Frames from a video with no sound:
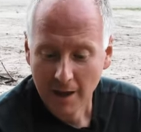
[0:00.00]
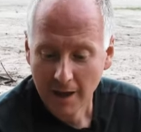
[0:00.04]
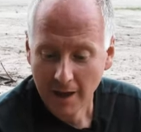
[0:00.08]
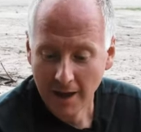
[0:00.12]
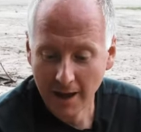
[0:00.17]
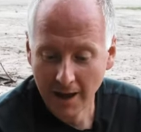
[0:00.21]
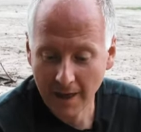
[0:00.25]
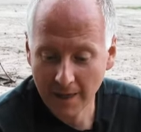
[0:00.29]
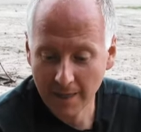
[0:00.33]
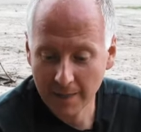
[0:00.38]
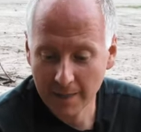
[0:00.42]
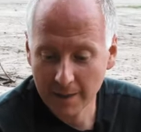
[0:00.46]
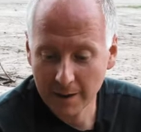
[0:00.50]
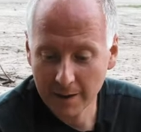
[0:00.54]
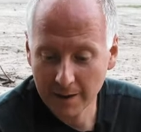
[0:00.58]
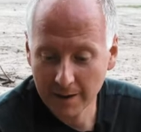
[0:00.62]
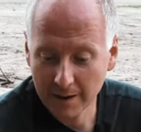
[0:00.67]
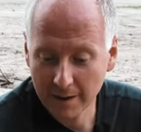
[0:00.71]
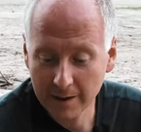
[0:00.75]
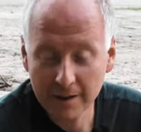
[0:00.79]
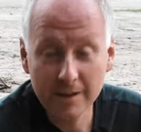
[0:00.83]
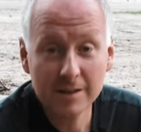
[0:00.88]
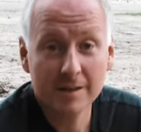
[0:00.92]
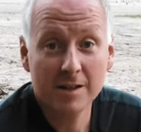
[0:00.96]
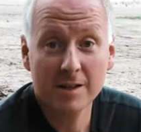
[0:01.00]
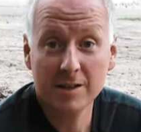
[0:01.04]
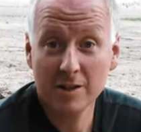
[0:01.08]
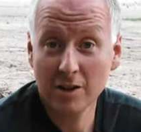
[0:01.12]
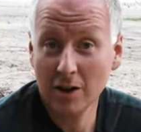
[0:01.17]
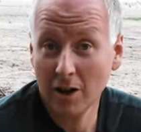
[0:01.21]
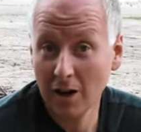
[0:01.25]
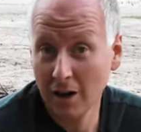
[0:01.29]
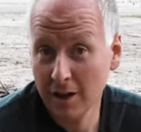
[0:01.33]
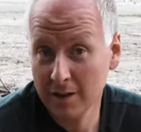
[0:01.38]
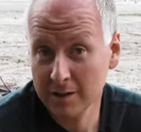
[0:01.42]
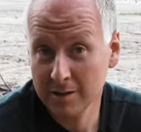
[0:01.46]
And this is
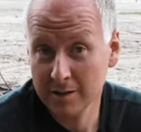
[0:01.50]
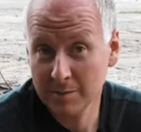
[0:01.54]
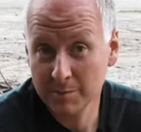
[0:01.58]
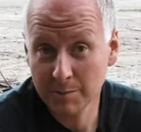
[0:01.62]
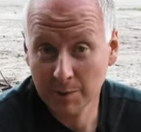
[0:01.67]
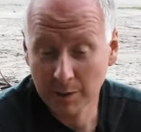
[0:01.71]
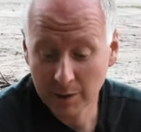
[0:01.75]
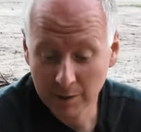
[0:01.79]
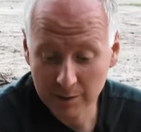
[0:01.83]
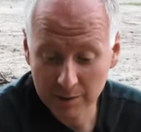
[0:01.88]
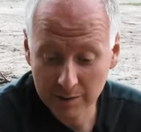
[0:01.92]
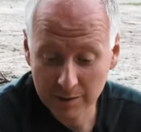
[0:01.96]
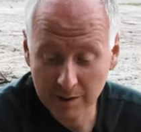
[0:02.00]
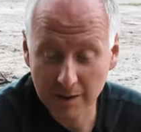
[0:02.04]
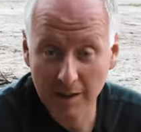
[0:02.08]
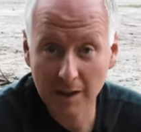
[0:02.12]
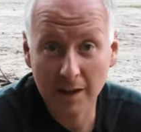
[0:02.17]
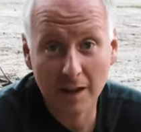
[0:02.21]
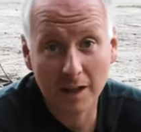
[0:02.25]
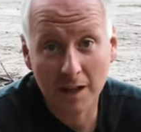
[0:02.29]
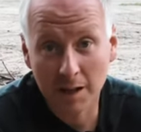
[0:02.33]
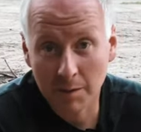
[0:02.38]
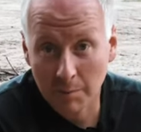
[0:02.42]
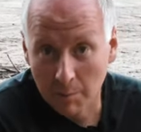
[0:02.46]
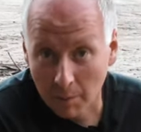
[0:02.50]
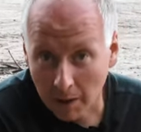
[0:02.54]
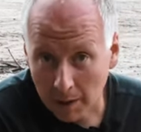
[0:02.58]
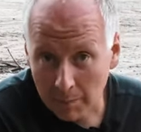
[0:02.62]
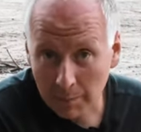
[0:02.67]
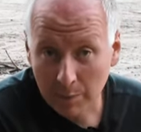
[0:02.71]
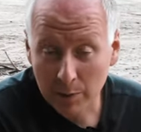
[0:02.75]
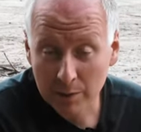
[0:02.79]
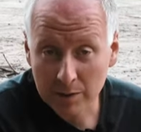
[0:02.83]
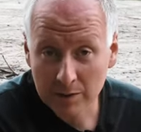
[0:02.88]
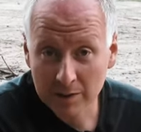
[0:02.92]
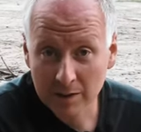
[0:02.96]
awesome because in my
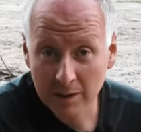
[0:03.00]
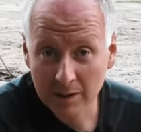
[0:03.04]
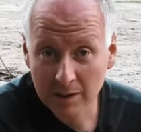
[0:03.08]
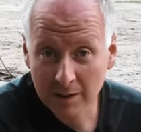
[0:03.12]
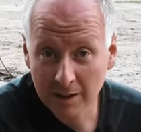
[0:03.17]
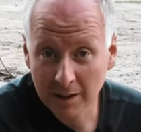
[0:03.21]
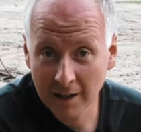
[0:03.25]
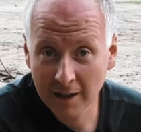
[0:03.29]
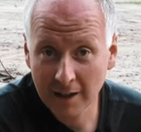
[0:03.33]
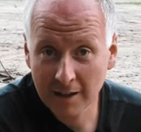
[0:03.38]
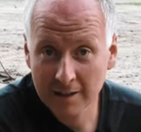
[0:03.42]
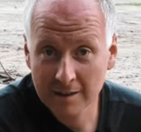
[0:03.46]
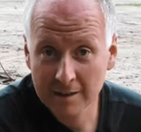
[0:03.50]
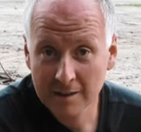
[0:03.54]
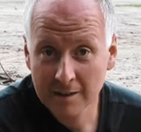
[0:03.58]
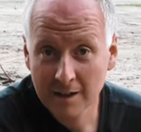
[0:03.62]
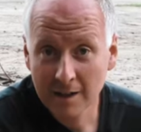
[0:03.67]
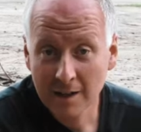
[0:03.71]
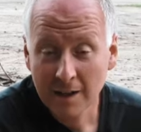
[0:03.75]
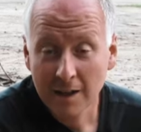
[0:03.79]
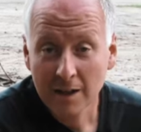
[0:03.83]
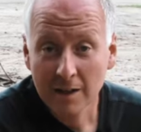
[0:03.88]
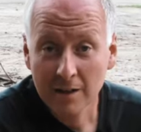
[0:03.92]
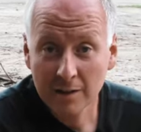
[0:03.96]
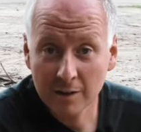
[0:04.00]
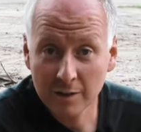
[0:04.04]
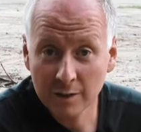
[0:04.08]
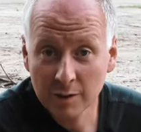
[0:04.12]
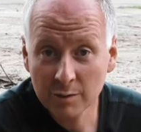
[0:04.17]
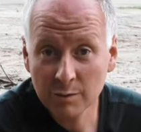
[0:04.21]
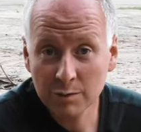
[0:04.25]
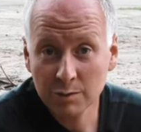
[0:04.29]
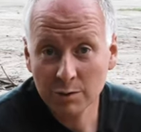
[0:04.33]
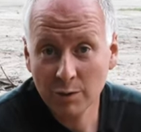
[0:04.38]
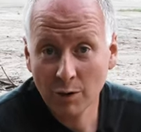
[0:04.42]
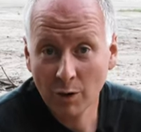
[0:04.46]
personal taste, this
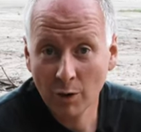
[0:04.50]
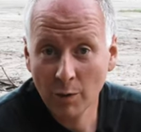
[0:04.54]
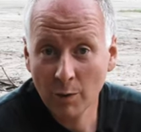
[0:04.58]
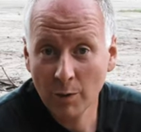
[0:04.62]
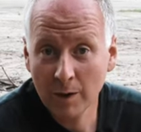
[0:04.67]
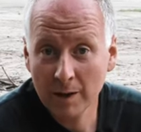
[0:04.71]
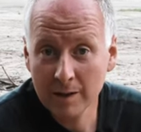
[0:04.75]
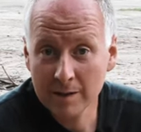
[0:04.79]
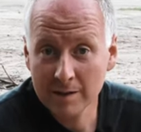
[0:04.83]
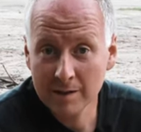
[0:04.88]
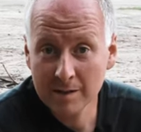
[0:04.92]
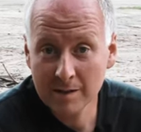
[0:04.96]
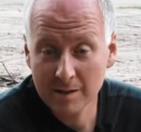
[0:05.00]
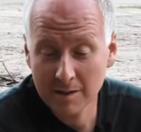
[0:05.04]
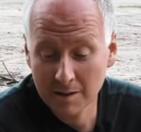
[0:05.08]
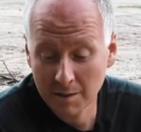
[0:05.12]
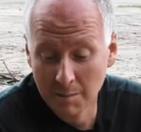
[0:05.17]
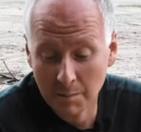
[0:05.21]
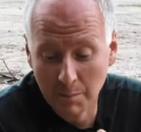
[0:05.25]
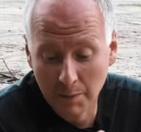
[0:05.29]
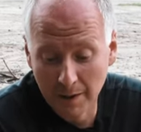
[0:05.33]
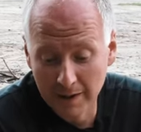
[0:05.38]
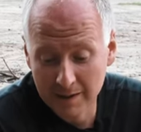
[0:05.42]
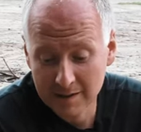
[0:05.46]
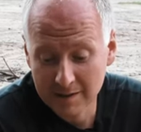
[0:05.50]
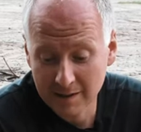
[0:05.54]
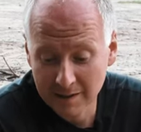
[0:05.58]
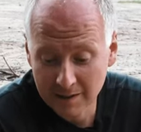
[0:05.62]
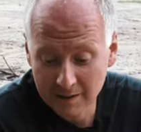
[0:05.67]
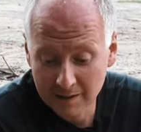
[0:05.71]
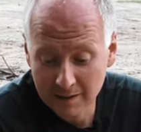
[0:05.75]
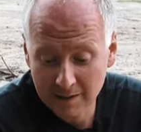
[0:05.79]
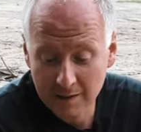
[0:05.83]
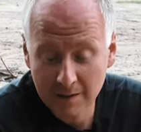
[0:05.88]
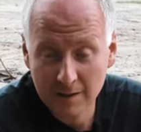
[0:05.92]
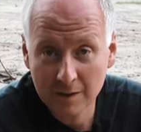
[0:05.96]
was always the best
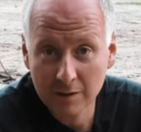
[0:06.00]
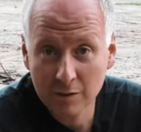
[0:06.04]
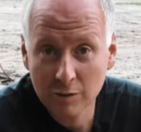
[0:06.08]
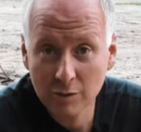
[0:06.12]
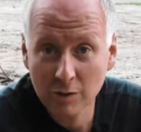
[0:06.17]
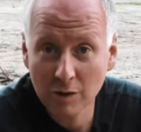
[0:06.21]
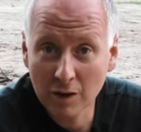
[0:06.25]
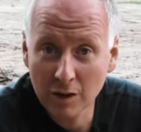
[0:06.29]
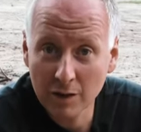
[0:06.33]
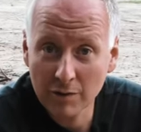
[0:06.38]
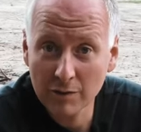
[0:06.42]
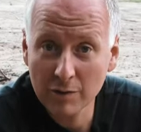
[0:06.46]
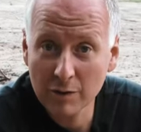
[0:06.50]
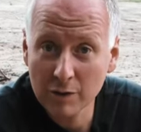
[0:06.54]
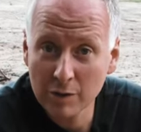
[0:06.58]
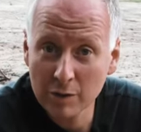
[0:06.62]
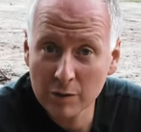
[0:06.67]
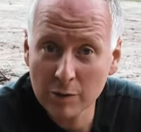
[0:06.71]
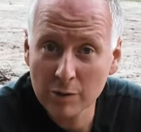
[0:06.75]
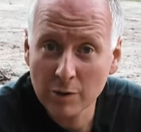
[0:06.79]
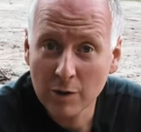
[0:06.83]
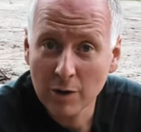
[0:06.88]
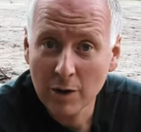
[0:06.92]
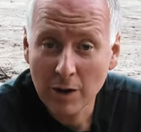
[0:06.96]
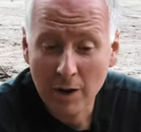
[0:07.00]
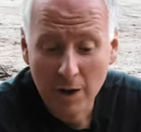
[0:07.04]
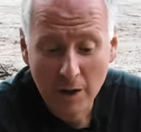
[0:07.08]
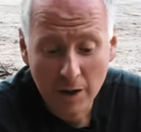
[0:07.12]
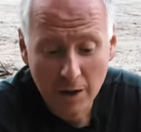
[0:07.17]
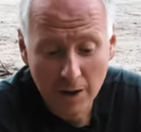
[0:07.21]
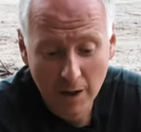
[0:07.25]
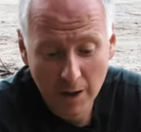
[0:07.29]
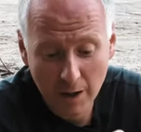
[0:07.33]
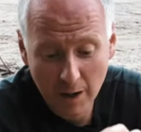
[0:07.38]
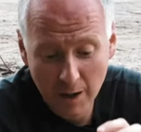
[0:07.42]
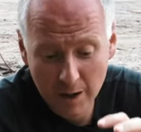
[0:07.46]
idea to give you
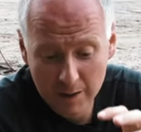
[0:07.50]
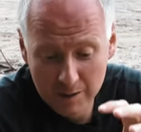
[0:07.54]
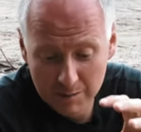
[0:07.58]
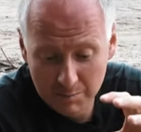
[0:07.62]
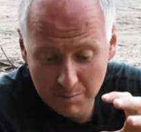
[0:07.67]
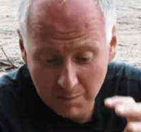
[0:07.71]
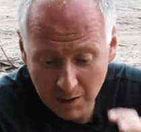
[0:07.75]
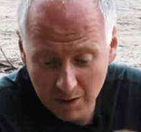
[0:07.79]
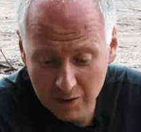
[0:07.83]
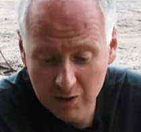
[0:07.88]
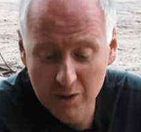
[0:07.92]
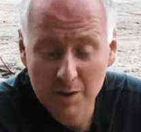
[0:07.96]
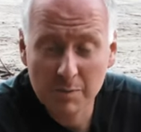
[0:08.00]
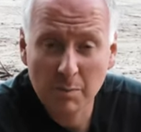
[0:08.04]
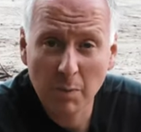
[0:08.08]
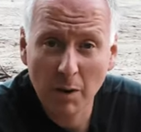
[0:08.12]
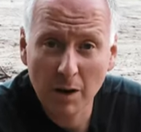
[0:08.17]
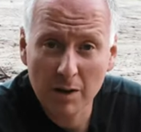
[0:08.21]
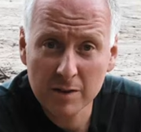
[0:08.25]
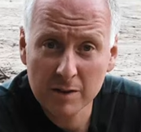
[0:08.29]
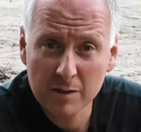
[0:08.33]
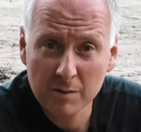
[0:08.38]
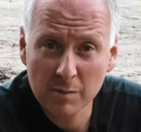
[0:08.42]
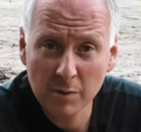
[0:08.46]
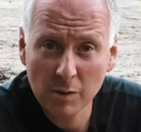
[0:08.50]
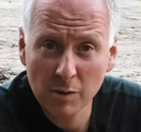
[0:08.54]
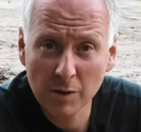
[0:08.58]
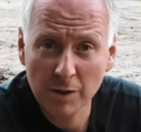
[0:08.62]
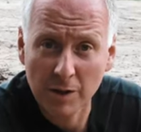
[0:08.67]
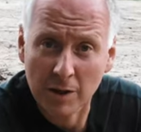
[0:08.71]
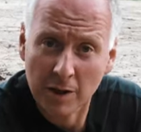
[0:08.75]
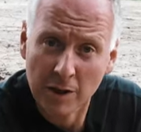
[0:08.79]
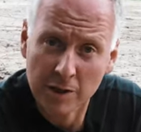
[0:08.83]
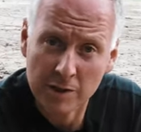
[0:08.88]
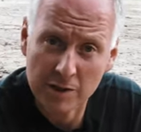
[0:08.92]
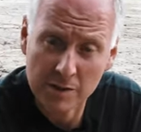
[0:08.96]
as much as possible
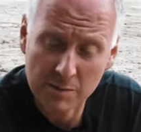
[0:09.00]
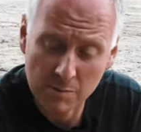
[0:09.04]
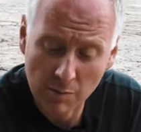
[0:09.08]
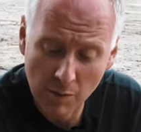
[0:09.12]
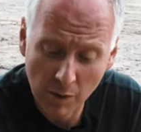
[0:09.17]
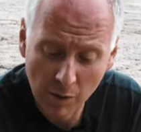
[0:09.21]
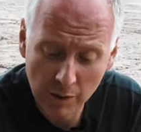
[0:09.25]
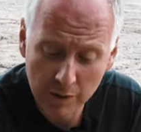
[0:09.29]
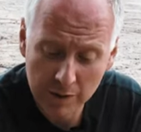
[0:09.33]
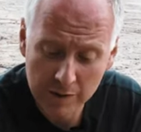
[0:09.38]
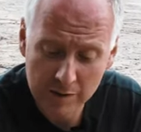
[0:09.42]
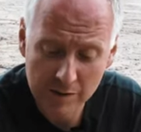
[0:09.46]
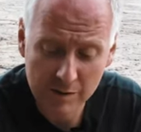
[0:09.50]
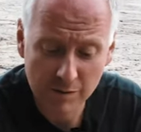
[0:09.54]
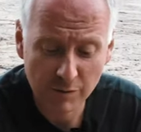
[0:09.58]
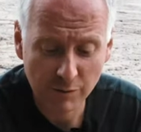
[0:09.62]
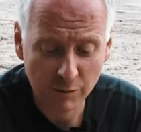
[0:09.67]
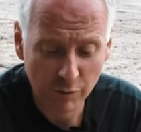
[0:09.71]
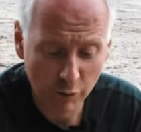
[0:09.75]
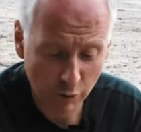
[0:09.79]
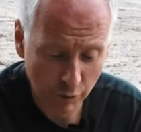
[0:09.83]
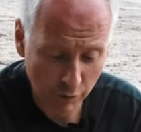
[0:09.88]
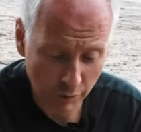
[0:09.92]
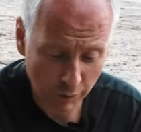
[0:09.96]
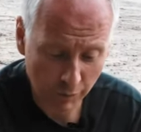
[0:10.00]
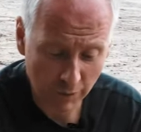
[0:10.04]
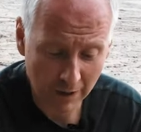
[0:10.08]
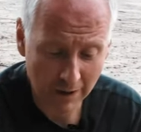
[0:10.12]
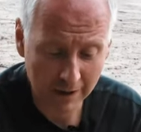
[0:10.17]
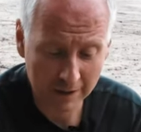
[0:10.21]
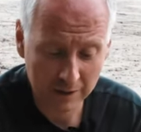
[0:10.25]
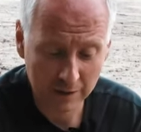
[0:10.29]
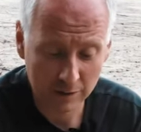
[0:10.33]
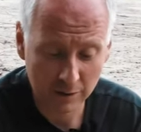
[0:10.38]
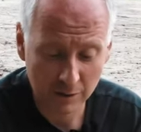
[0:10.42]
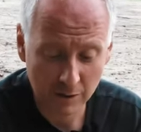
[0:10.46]
in the smallest form
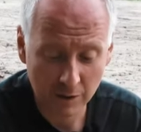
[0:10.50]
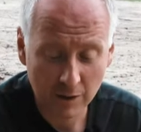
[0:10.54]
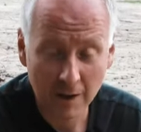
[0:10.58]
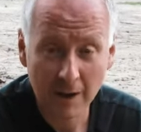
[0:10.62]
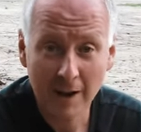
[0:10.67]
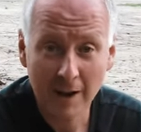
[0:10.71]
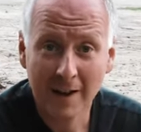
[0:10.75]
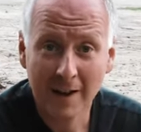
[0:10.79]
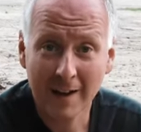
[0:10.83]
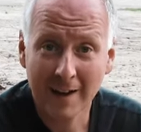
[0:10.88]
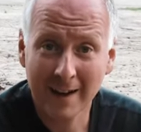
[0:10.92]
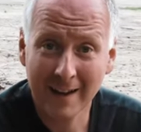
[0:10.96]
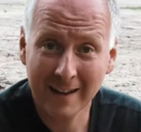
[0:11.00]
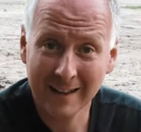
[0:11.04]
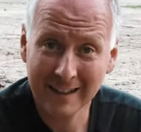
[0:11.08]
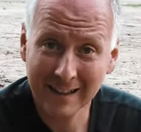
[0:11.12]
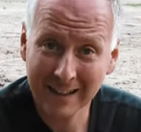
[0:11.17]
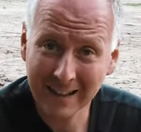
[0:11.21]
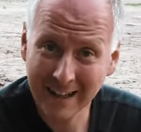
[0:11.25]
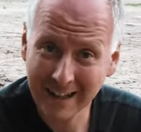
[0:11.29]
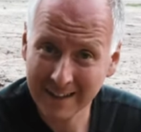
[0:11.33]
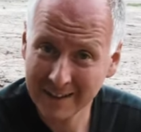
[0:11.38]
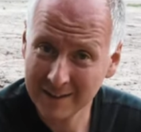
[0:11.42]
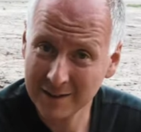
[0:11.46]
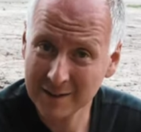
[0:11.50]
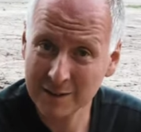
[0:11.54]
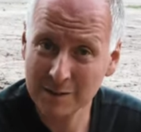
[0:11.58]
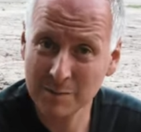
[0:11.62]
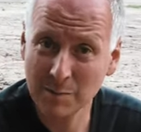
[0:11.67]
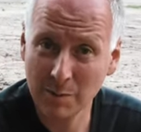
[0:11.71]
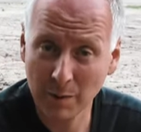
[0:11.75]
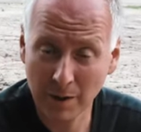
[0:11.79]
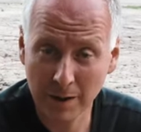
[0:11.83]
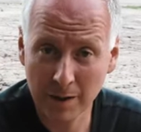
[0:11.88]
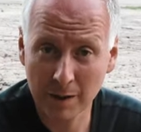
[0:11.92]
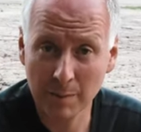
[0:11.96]
factor and lightest
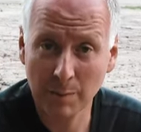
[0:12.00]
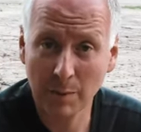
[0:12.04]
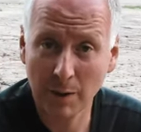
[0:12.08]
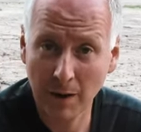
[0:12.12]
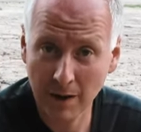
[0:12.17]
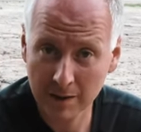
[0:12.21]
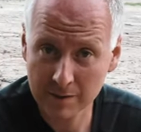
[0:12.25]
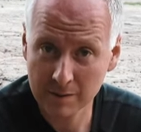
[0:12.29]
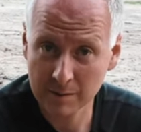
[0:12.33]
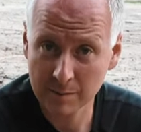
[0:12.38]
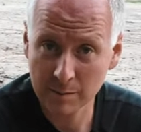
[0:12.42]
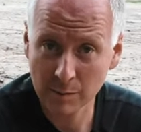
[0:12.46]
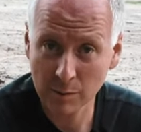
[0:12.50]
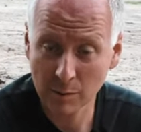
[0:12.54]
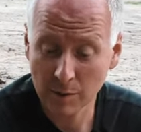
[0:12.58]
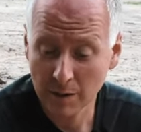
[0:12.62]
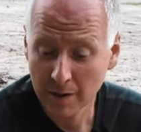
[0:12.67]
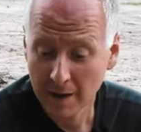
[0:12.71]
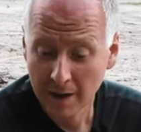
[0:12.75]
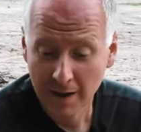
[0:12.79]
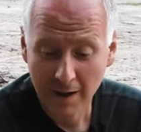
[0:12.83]
body possible.